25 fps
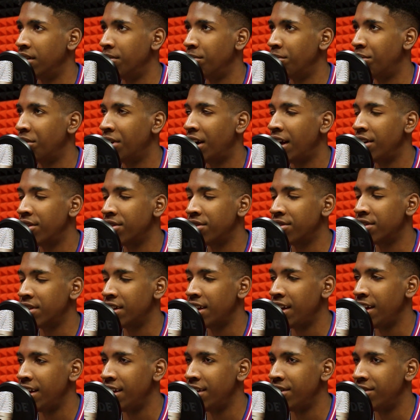brighter
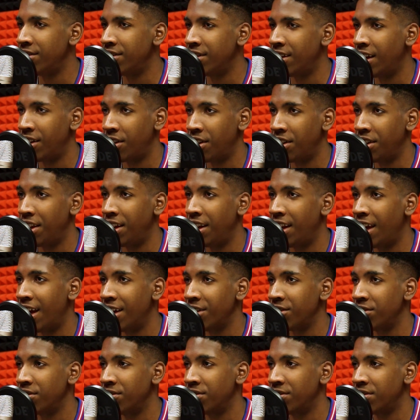stage and on the
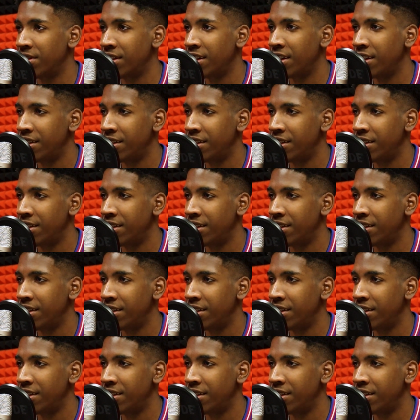national